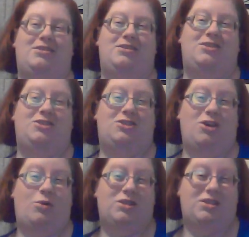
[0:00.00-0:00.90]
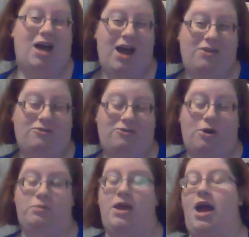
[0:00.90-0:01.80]
So aside
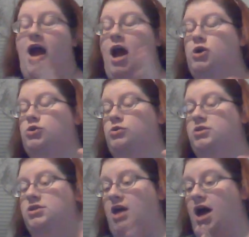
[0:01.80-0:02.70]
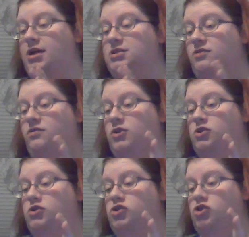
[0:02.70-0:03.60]
from the actual size of
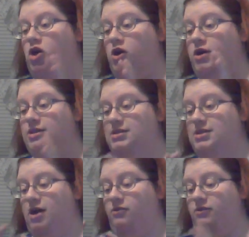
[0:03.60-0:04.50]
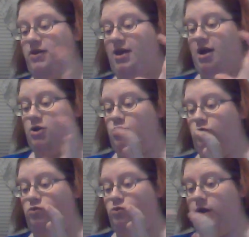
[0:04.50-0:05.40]
the chart itself, like the
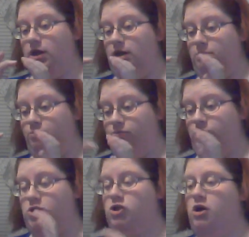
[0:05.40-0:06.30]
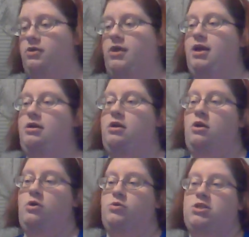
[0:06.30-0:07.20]
actual reading the chart thing,
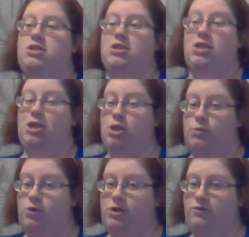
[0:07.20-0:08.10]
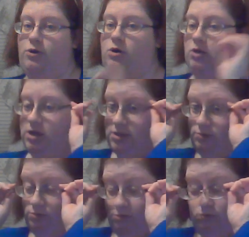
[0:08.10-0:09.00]
which is a little more difficult
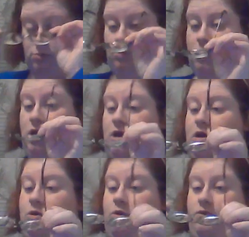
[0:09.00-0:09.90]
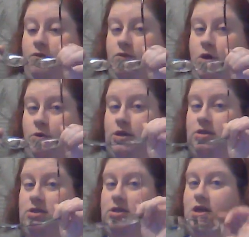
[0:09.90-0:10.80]
because I don't know if you've
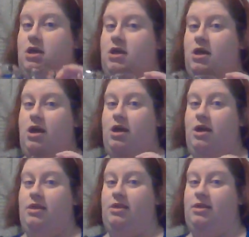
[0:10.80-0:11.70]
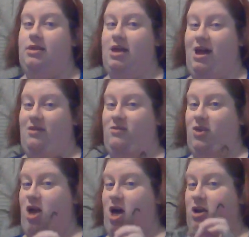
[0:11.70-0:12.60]
noticed,
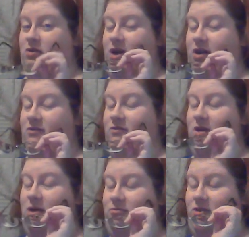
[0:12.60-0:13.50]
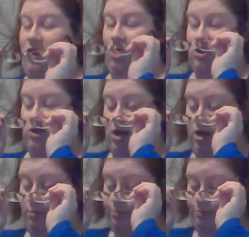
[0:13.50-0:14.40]
I'm very nearsighted.